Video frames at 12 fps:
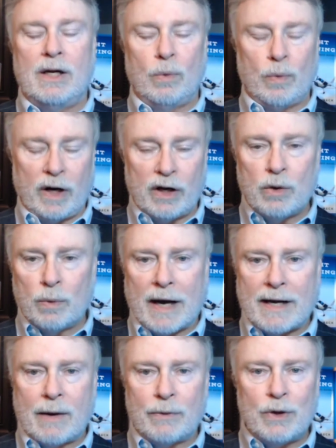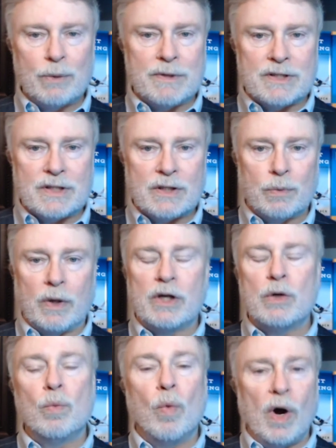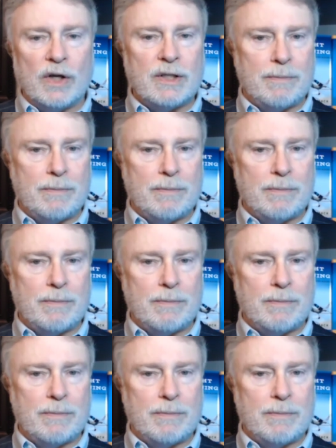Where are you right now in your business? Where do you want